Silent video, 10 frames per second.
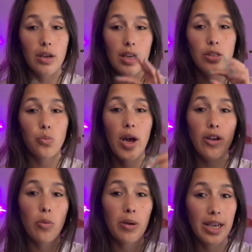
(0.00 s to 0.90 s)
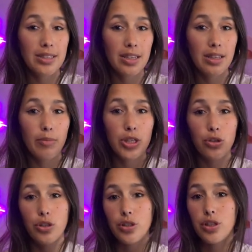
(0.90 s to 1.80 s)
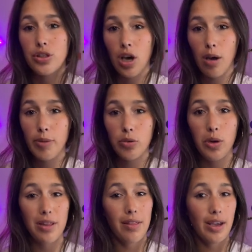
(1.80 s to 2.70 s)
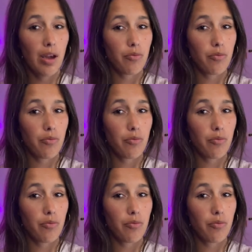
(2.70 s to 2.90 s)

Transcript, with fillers: is where you're placing them is going to determine whether they get